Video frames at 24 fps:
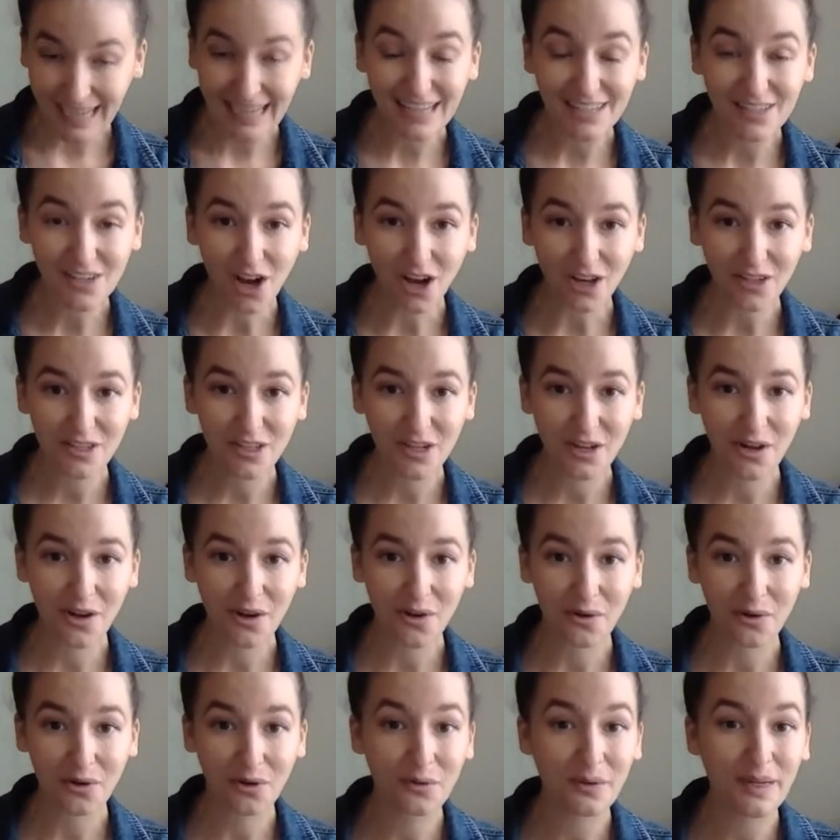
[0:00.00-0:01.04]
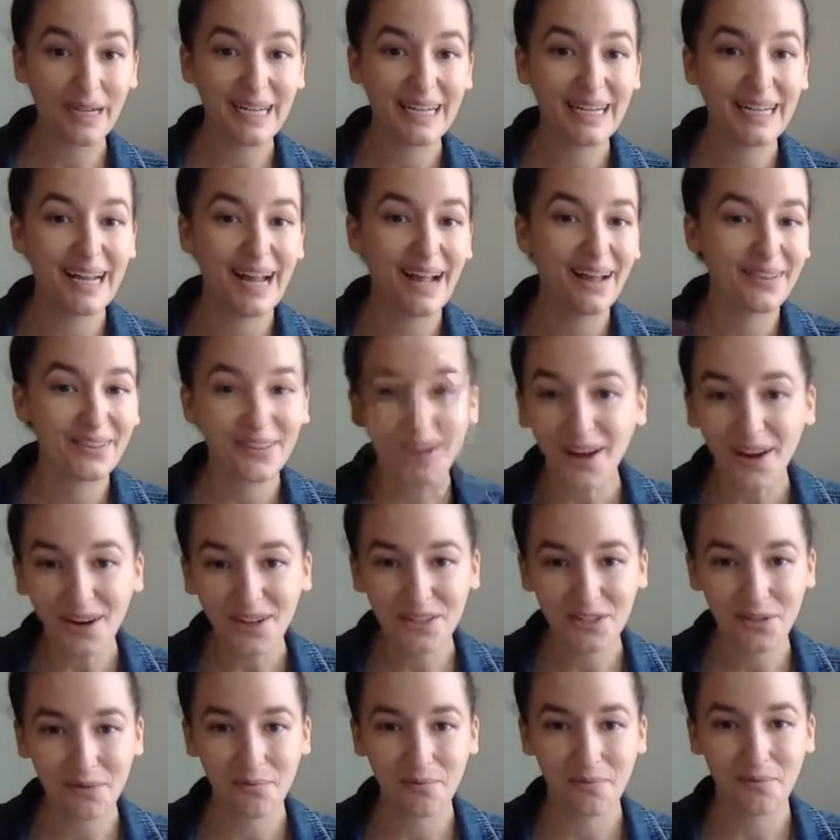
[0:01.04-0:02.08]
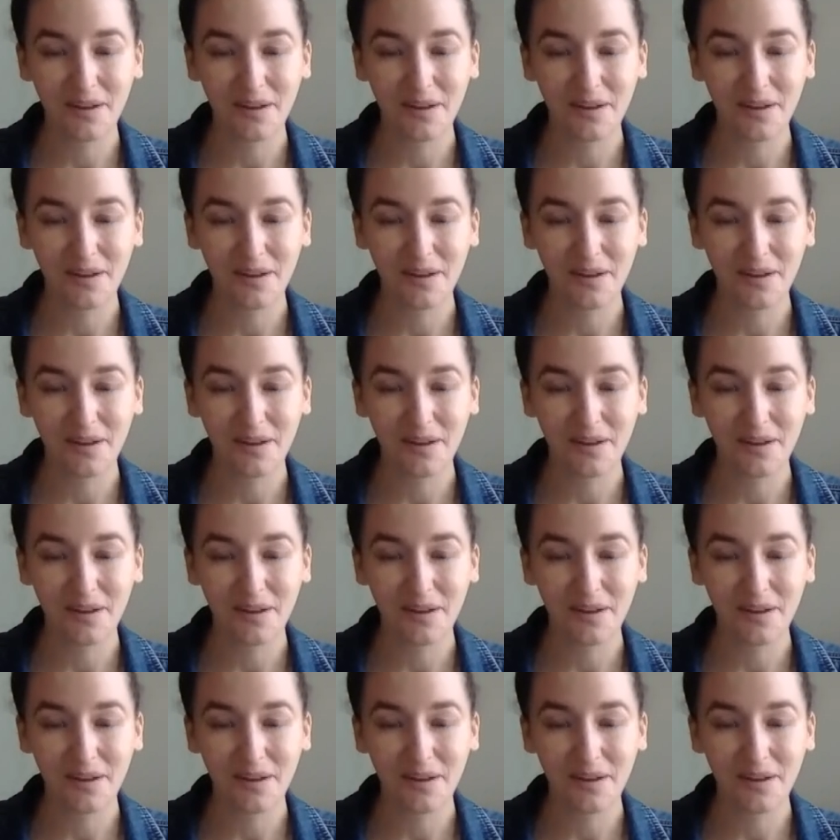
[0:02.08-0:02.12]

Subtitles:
it has also created a large